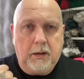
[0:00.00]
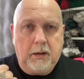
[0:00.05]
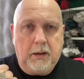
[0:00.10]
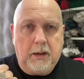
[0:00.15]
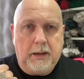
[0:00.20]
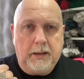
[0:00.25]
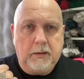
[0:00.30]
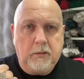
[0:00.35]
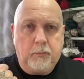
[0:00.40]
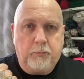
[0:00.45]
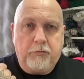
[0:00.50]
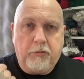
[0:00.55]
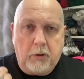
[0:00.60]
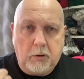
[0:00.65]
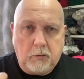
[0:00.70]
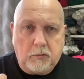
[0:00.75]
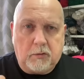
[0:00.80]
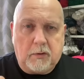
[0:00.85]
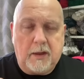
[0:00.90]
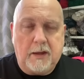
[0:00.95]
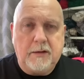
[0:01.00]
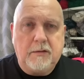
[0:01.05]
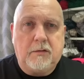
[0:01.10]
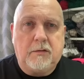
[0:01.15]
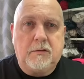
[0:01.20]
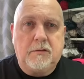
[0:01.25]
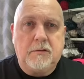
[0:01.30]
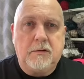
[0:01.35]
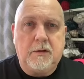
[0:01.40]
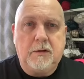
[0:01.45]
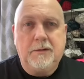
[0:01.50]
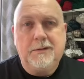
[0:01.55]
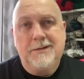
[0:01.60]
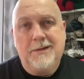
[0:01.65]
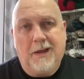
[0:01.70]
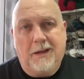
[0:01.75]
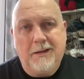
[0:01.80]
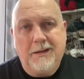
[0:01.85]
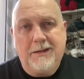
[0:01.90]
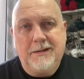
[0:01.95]
and processed and
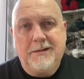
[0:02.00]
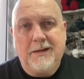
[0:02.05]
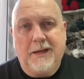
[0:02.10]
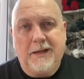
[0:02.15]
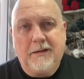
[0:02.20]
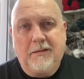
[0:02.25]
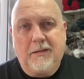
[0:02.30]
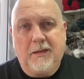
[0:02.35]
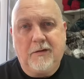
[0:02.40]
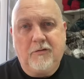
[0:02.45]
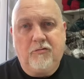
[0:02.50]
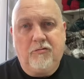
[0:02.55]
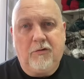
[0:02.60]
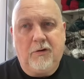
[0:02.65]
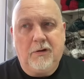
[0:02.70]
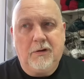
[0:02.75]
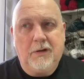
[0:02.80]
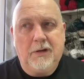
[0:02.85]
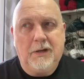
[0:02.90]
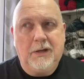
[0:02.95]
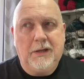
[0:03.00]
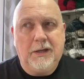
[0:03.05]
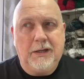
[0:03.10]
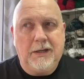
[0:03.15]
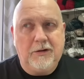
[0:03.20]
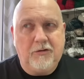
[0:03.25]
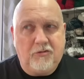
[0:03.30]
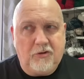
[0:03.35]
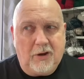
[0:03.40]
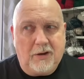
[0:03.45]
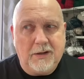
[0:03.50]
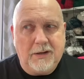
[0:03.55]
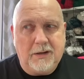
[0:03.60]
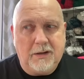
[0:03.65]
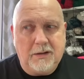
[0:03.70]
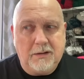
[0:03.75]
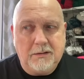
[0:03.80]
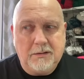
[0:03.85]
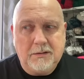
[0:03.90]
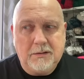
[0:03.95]
dyed, etc., in
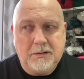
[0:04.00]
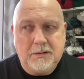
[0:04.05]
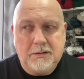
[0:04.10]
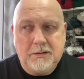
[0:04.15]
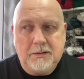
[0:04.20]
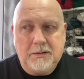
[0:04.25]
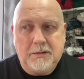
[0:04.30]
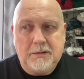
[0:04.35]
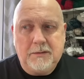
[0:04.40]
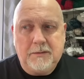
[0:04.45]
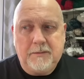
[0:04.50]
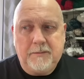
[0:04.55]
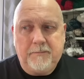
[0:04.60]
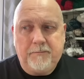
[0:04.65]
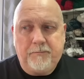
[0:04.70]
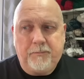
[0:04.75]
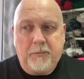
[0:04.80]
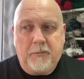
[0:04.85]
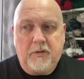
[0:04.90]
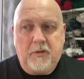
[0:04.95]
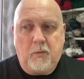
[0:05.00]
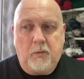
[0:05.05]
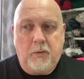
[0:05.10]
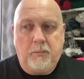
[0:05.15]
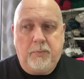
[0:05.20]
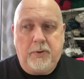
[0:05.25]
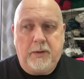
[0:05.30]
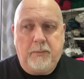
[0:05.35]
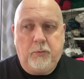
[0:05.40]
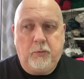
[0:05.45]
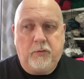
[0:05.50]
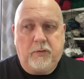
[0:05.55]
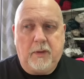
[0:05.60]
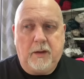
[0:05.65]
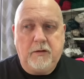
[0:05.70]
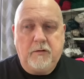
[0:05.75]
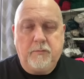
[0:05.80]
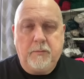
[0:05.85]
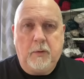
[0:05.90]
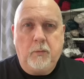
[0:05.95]
China. So when people
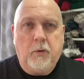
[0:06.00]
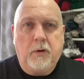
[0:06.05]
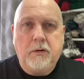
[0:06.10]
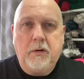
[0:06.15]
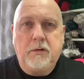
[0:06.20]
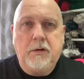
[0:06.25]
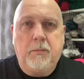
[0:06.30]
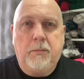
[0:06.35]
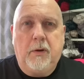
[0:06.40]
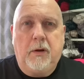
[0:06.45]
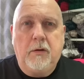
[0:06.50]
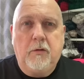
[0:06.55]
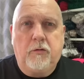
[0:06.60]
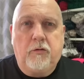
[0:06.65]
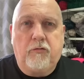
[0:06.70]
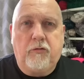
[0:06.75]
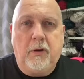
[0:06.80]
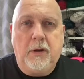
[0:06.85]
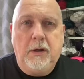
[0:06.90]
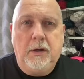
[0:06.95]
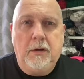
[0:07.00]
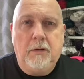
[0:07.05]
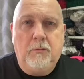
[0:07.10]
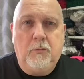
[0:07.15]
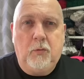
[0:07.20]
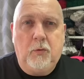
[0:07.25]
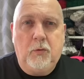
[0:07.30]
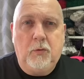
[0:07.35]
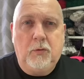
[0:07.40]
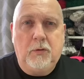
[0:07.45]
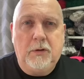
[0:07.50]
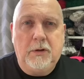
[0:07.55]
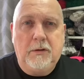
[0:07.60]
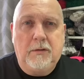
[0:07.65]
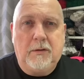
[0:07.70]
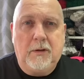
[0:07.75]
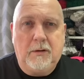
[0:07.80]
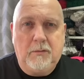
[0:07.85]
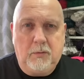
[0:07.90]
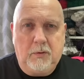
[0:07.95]
say to me, why don't you buy Australian wool?
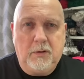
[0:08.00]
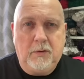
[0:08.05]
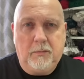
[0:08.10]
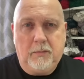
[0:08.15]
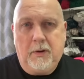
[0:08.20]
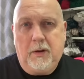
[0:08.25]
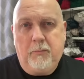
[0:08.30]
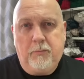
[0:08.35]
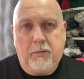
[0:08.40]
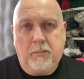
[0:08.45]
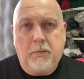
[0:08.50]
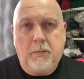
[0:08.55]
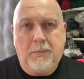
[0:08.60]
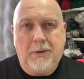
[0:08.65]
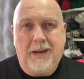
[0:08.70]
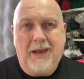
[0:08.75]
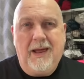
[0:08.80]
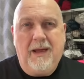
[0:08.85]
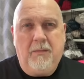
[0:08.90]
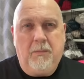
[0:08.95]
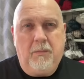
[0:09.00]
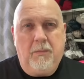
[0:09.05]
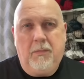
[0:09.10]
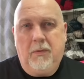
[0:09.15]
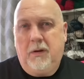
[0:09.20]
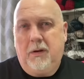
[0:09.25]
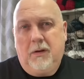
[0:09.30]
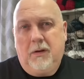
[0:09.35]
Instead, well, I probably am.